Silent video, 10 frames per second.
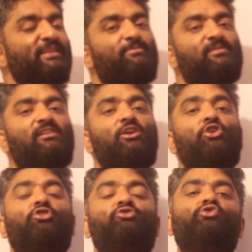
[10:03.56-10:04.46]
people
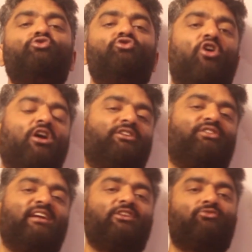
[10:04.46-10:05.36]
do not
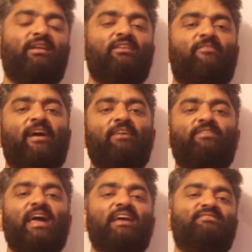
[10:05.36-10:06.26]
drink 25
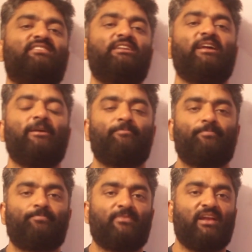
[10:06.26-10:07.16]
cans a day,
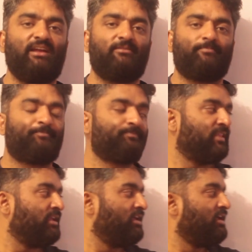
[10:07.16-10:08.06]
right?
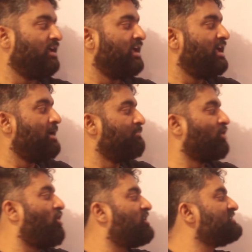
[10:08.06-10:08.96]

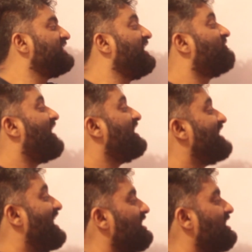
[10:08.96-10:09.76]
Because if I tell